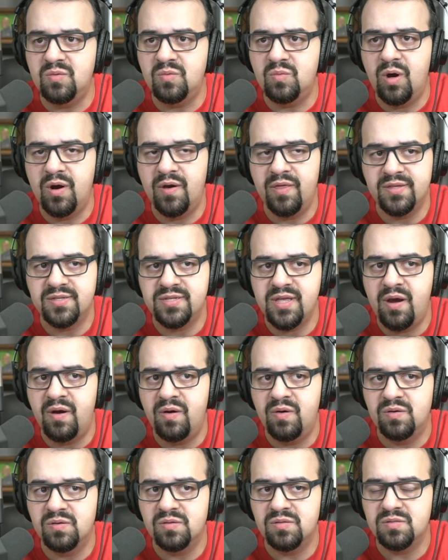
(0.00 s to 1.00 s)
One of
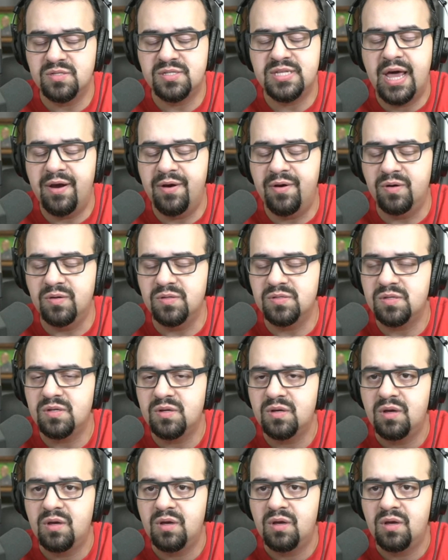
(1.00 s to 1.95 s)
the senators.